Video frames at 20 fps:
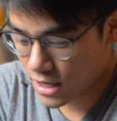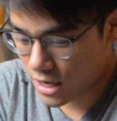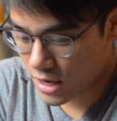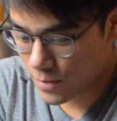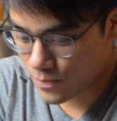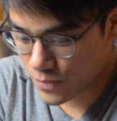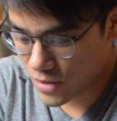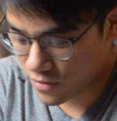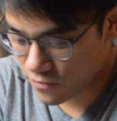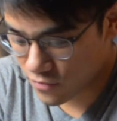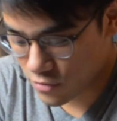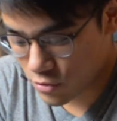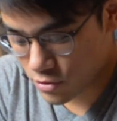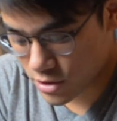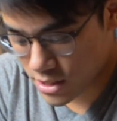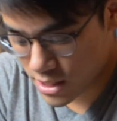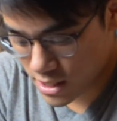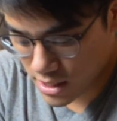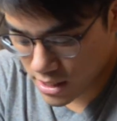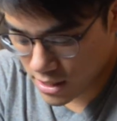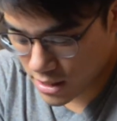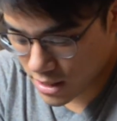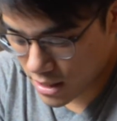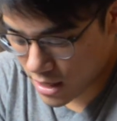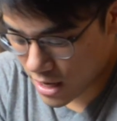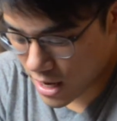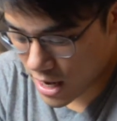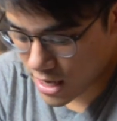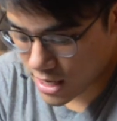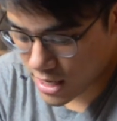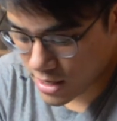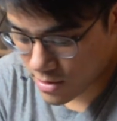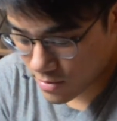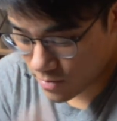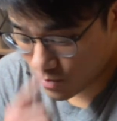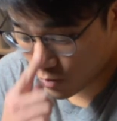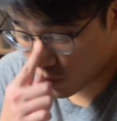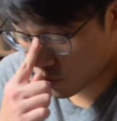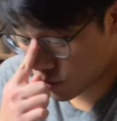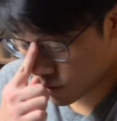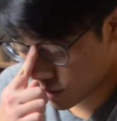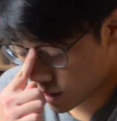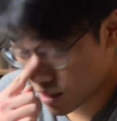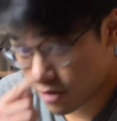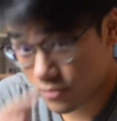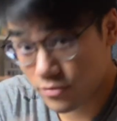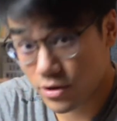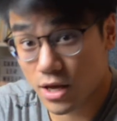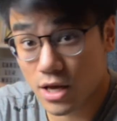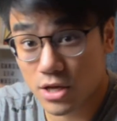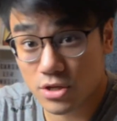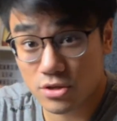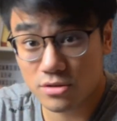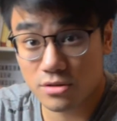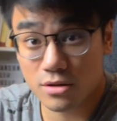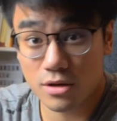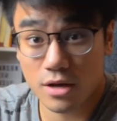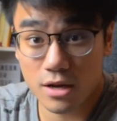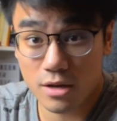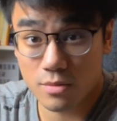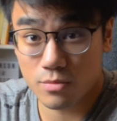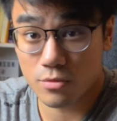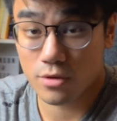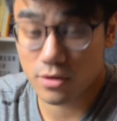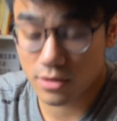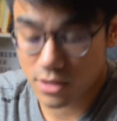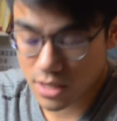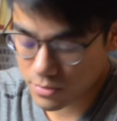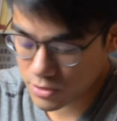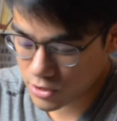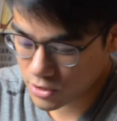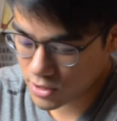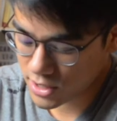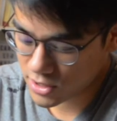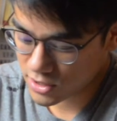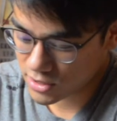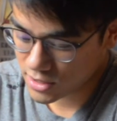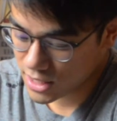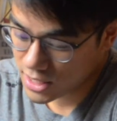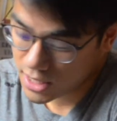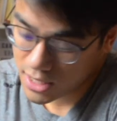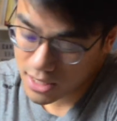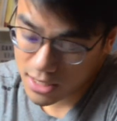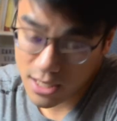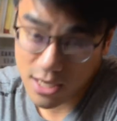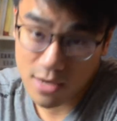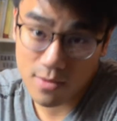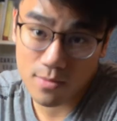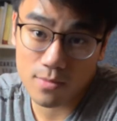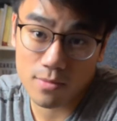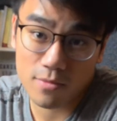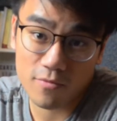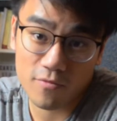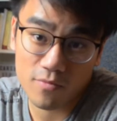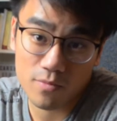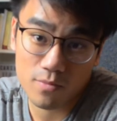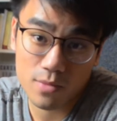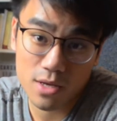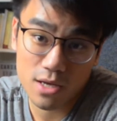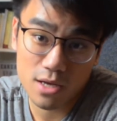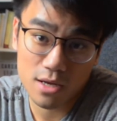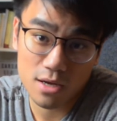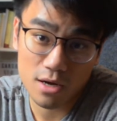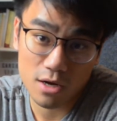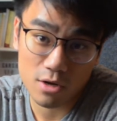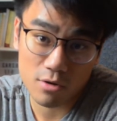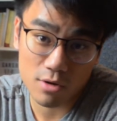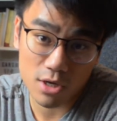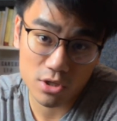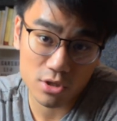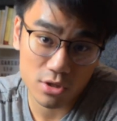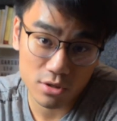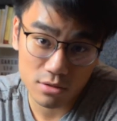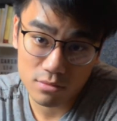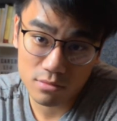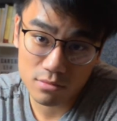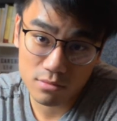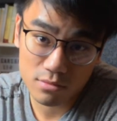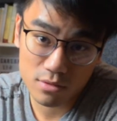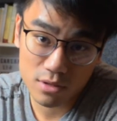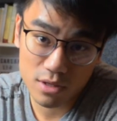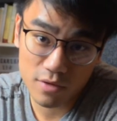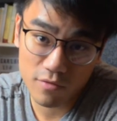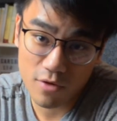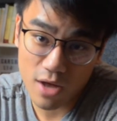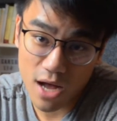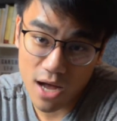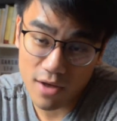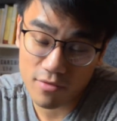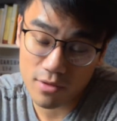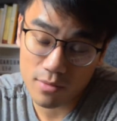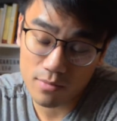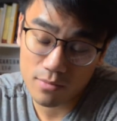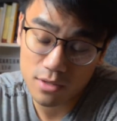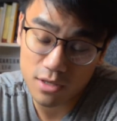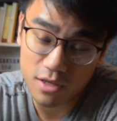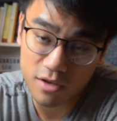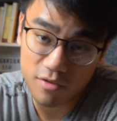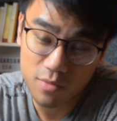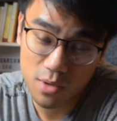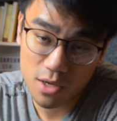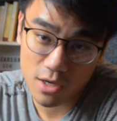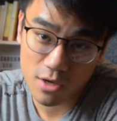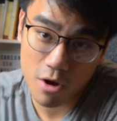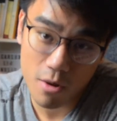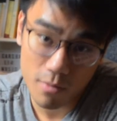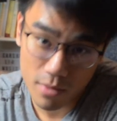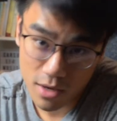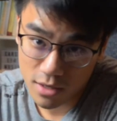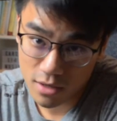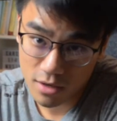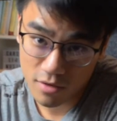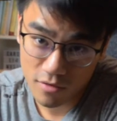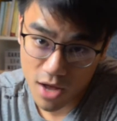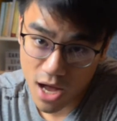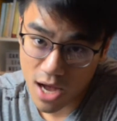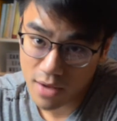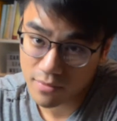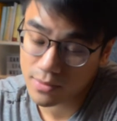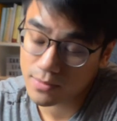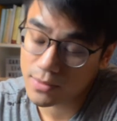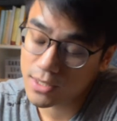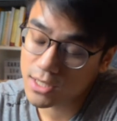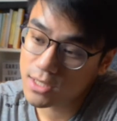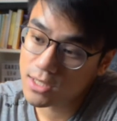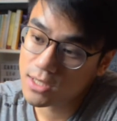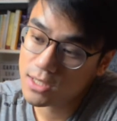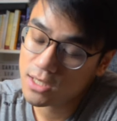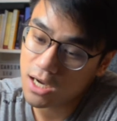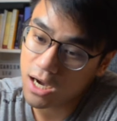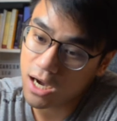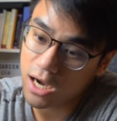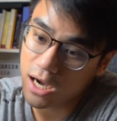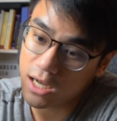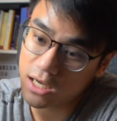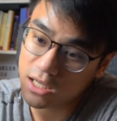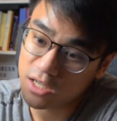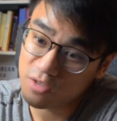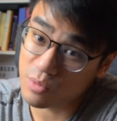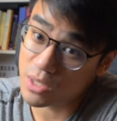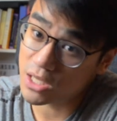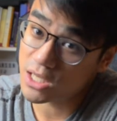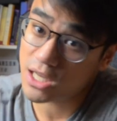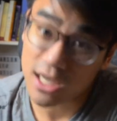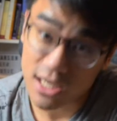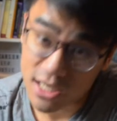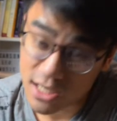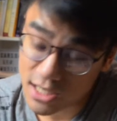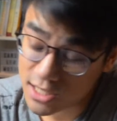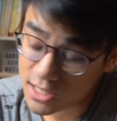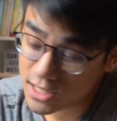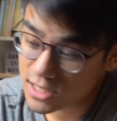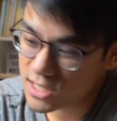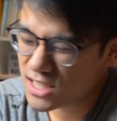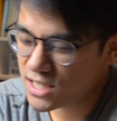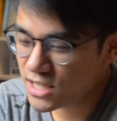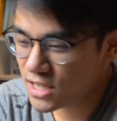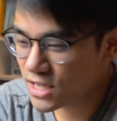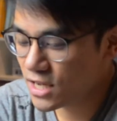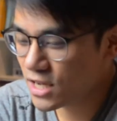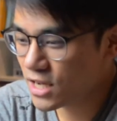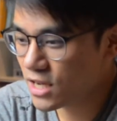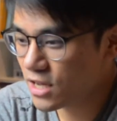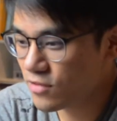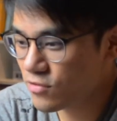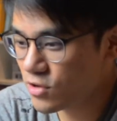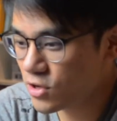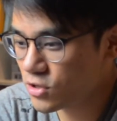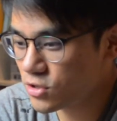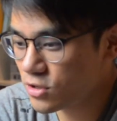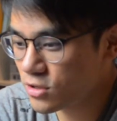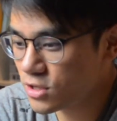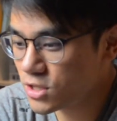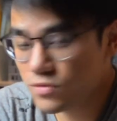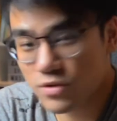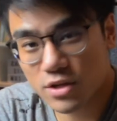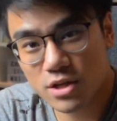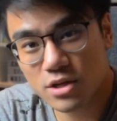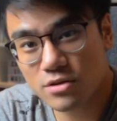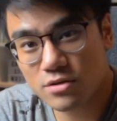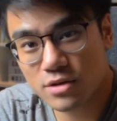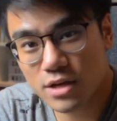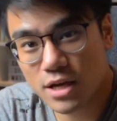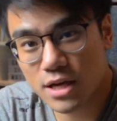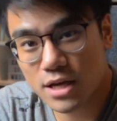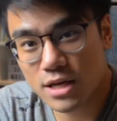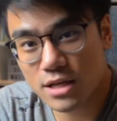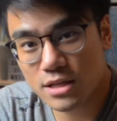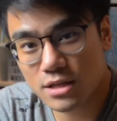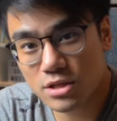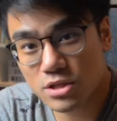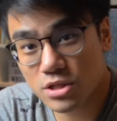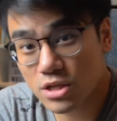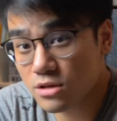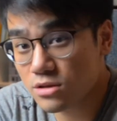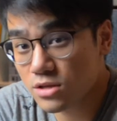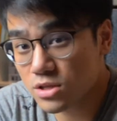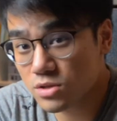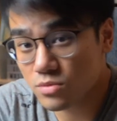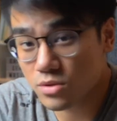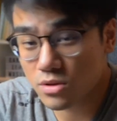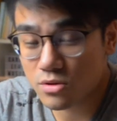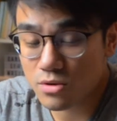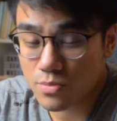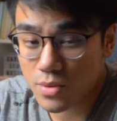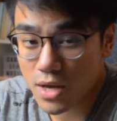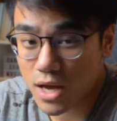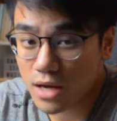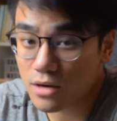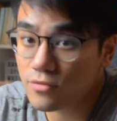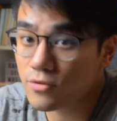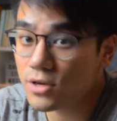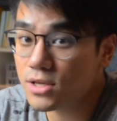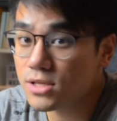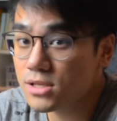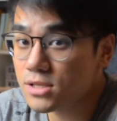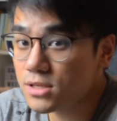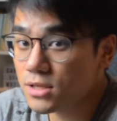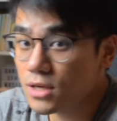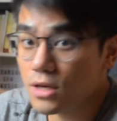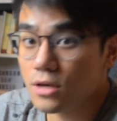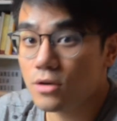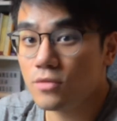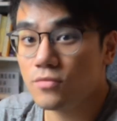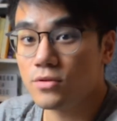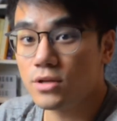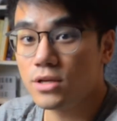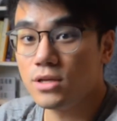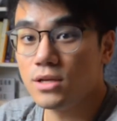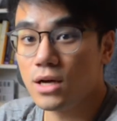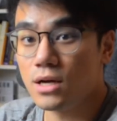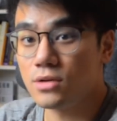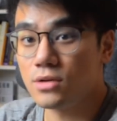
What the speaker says: If you need any more clarification, any more demonstration, leave me a question. If you have them, leave me a comment. If you have them, leave me a like if you enjoy this video, and share this with your piano friends, and hopefully I'll